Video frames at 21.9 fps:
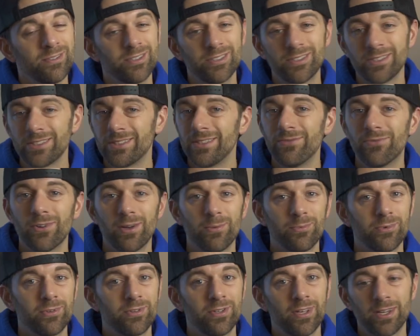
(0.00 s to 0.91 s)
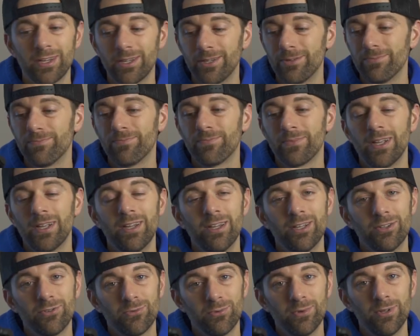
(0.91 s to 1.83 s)
60 frames a second,
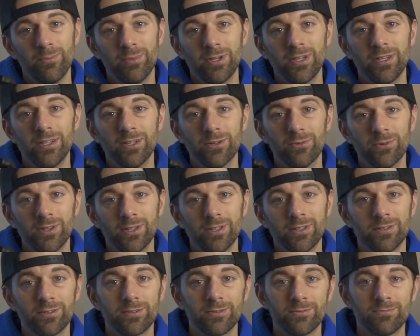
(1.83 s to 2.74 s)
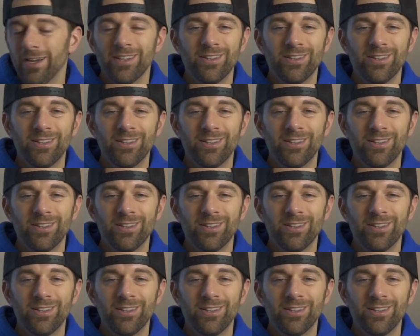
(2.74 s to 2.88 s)
it's a really big deal with this.